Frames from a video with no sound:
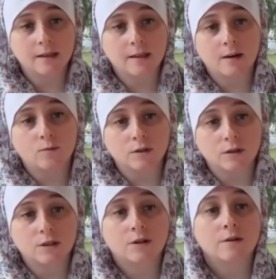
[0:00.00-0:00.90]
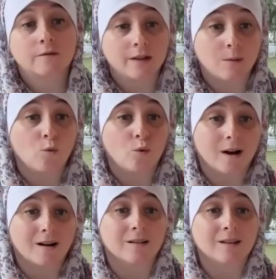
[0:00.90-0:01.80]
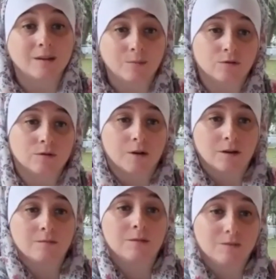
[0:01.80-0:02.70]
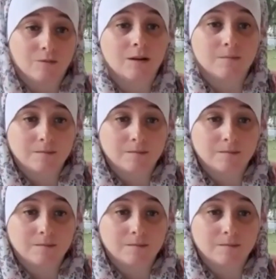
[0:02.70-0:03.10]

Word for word: then it will serve them well in postpartum as well.